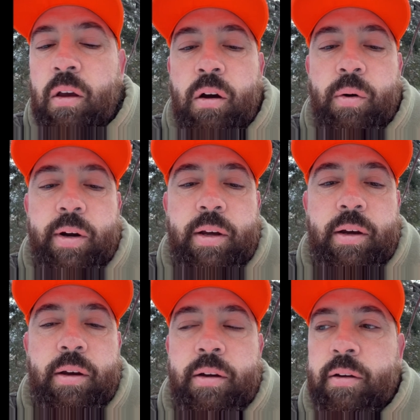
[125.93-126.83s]
We're
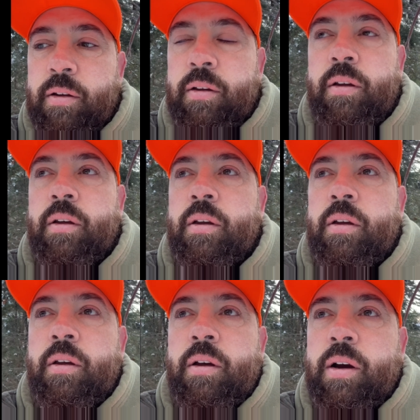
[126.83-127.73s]

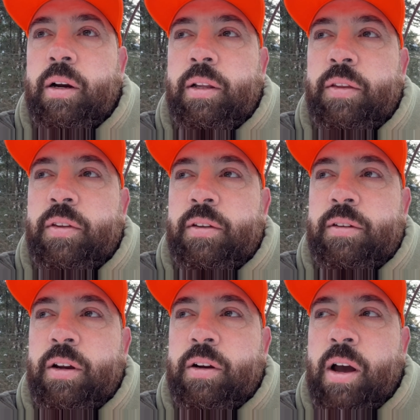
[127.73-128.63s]
gonna let these
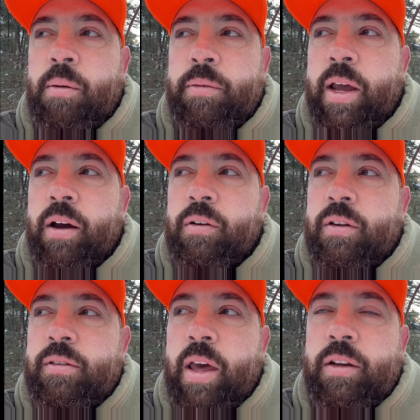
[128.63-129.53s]
deer calm down,
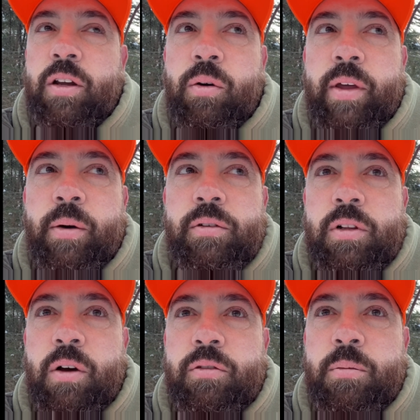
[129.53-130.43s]
because that doe that was
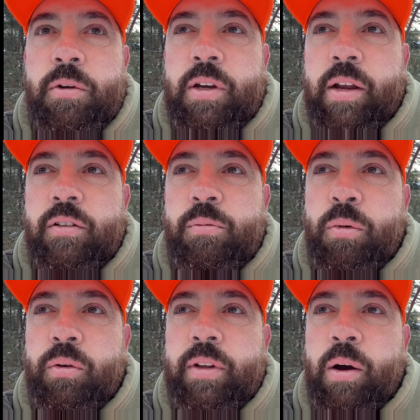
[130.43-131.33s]
close to me kind of
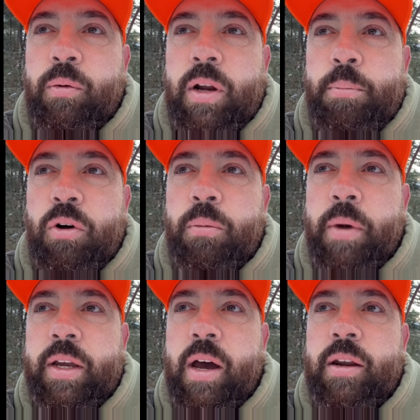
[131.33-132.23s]
spooked out when I pulled
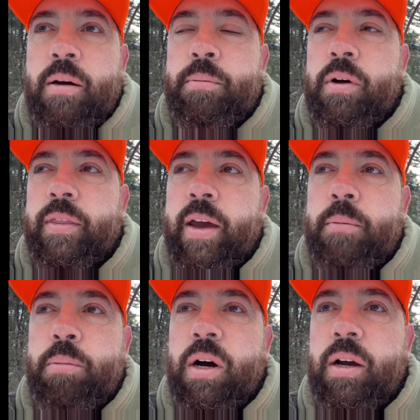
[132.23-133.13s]
my gun up on
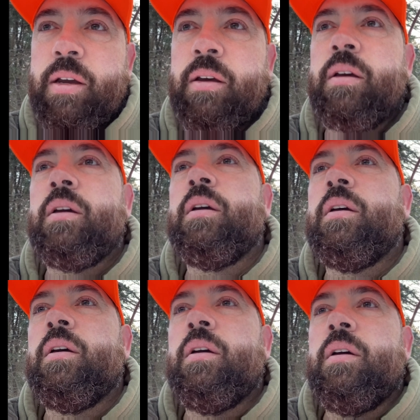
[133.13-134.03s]
that buck.
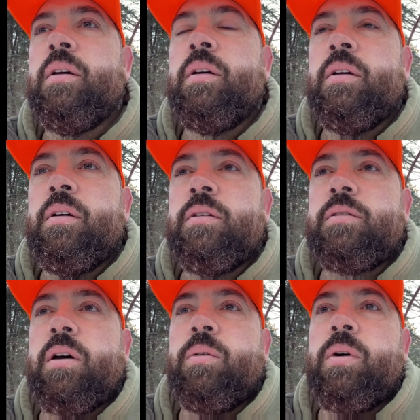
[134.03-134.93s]

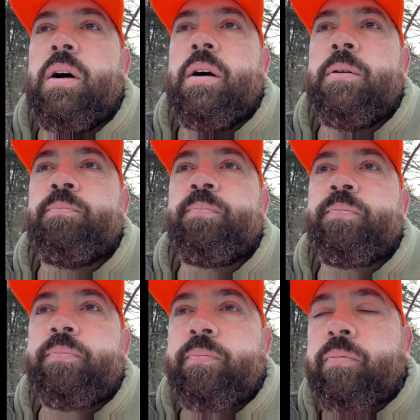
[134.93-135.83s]
So I'm
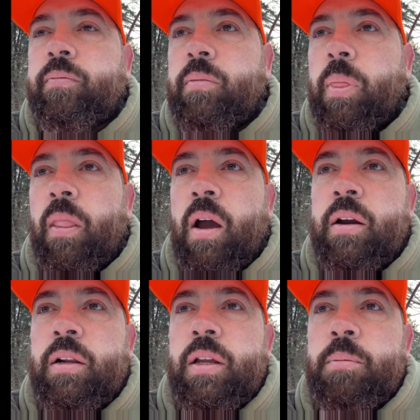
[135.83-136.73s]

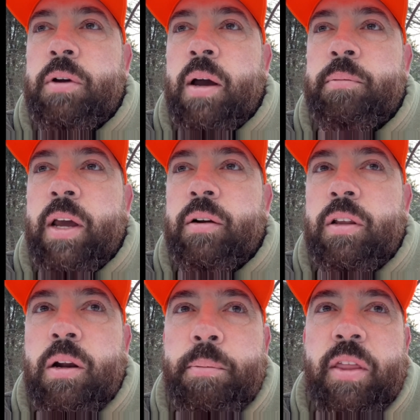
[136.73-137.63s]
gonna let them calm down a
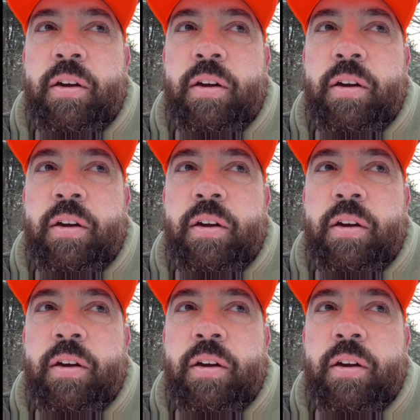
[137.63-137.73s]
little bit.